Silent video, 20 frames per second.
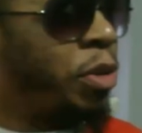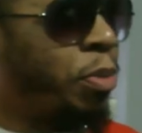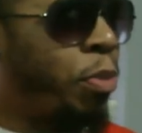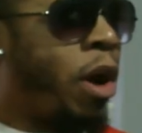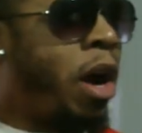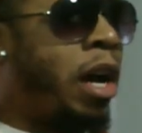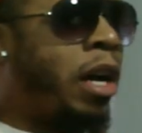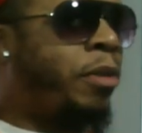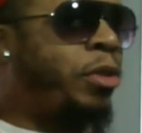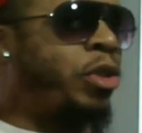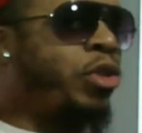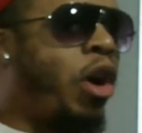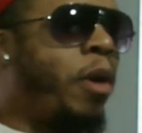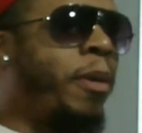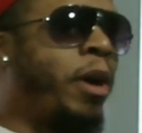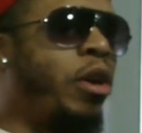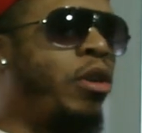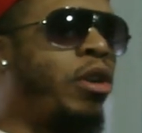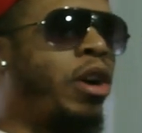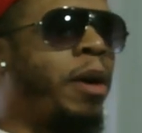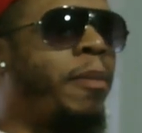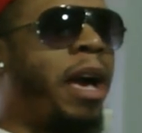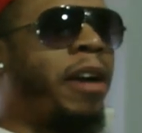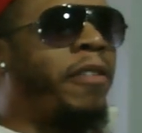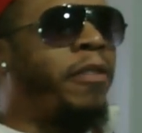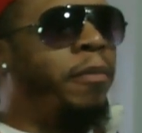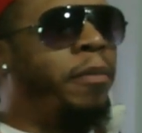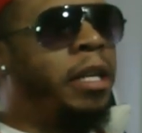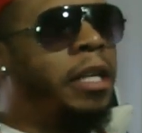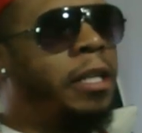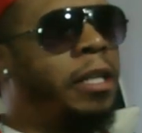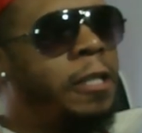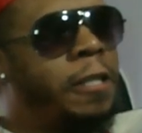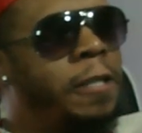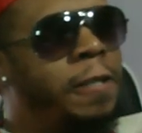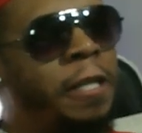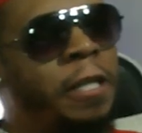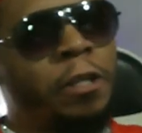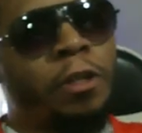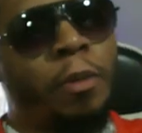Braun Strowman gonna come back from this?
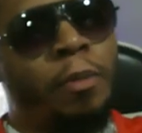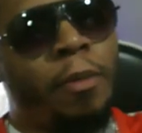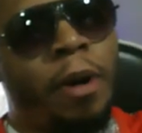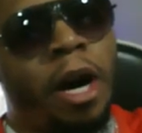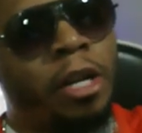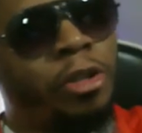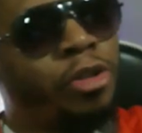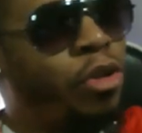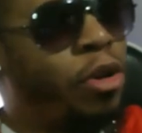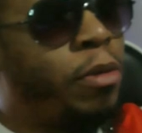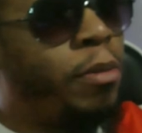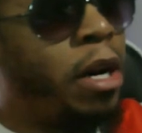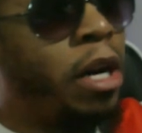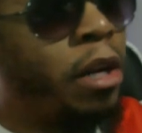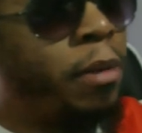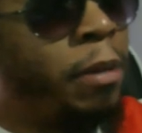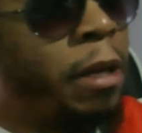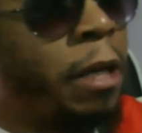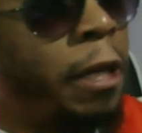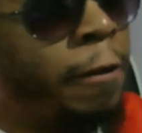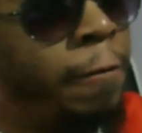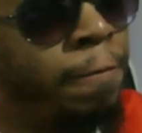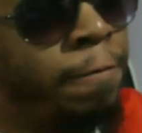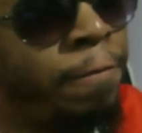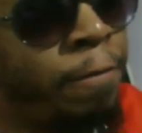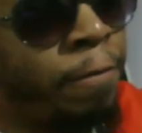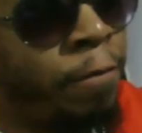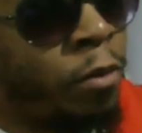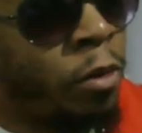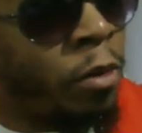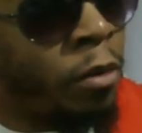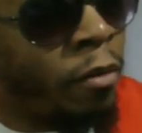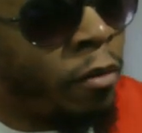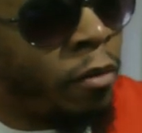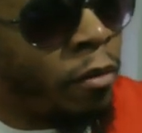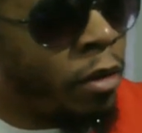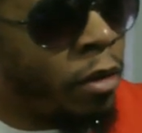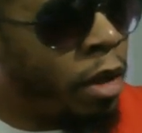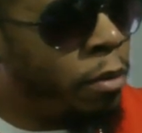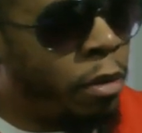He's the monster among men,
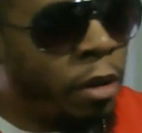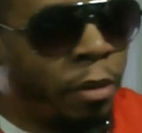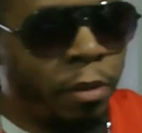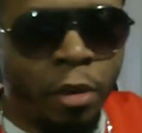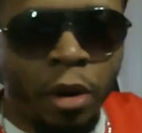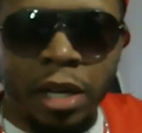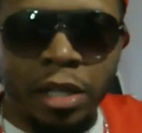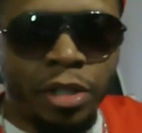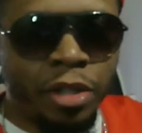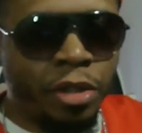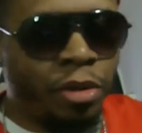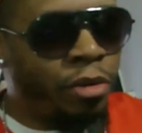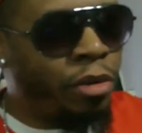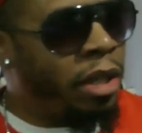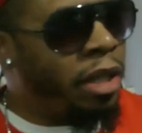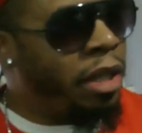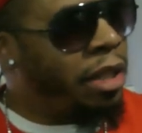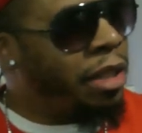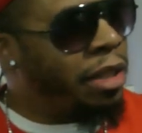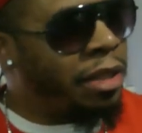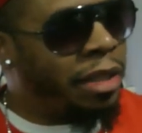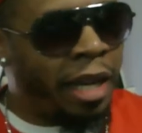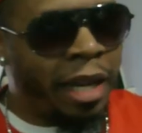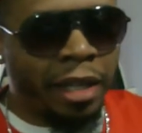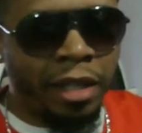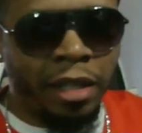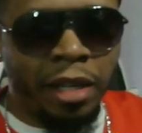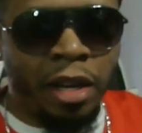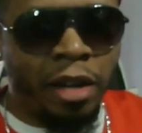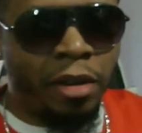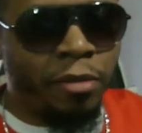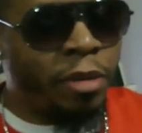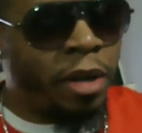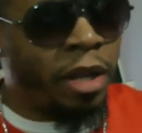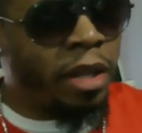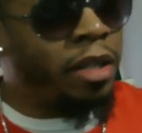but Bronson Reed is like, nah, brother,